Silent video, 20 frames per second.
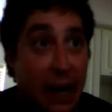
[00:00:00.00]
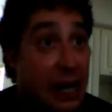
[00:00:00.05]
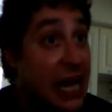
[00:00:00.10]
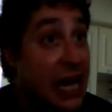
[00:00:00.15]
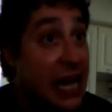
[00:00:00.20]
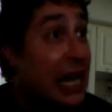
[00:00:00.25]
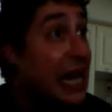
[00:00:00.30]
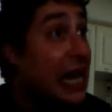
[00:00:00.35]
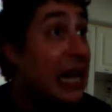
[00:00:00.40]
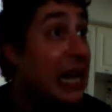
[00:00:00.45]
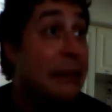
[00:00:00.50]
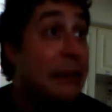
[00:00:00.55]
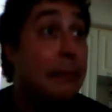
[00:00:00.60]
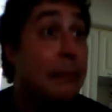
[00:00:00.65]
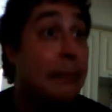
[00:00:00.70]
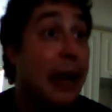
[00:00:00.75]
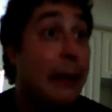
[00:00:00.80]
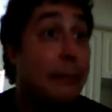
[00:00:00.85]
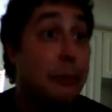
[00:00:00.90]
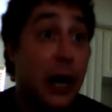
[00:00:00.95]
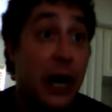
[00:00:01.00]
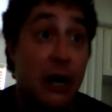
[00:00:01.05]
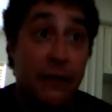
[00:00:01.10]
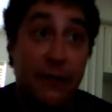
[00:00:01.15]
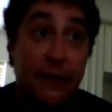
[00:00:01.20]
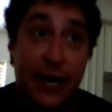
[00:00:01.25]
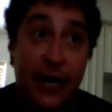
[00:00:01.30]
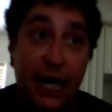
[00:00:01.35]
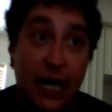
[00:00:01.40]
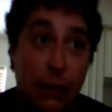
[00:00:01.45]
In my prior
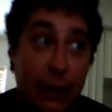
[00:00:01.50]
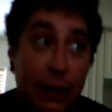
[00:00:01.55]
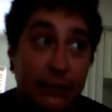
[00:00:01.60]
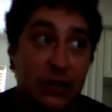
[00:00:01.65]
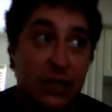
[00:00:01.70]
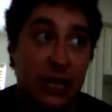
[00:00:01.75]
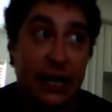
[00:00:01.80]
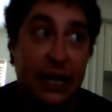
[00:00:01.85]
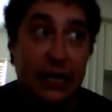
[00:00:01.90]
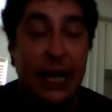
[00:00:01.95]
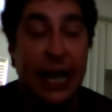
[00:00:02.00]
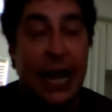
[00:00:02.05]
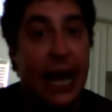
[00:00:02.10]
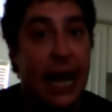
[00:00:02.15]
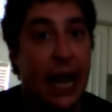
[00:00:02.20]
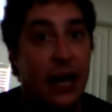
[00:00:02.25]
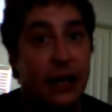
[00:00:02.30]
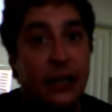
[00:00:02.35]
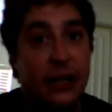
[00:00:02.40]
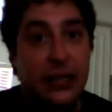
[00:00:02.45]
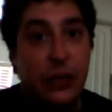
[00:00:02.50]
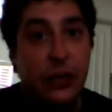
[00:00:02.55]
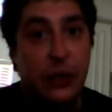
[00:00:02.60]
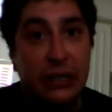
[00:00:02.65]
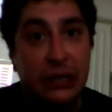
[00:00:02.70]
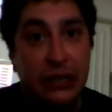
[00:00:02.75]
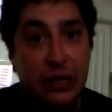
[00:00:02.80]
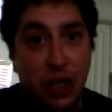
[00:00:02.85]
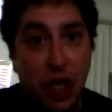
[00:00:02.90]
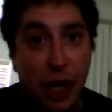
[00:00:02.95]
video, I've said, yeah, you
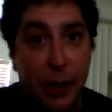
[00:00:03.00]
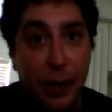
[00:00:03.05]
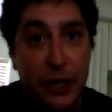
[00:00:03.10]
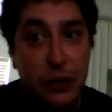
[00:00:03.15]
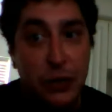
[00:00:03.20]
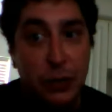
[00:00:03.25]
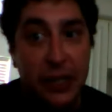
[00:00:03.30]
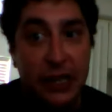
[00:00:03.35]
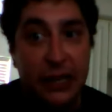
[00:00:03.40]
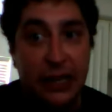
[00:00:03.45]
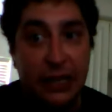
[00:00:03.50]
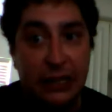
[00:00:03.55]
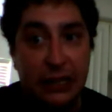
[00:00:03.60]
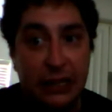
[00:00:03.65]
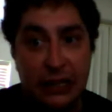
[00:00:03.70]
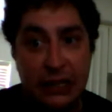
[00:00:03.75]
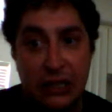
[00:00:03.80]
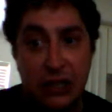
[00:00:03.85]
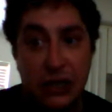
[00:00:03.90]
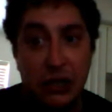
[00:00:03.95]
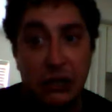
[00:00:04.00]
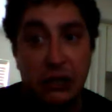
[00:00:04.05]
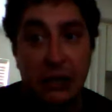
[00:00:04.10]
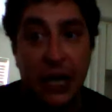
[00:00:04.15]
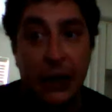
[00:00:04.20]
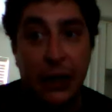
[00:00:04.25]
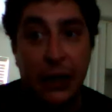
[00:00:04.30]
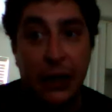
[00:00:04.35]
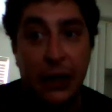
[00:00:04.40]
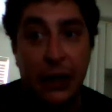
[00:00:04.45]
can skirmish with this in certain
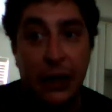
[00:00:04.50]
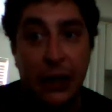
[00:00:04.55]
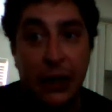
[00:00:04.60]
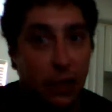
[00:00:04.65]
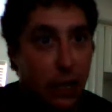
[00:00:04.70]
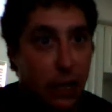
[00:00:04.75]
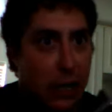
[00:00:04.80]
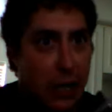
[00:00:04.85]
areas.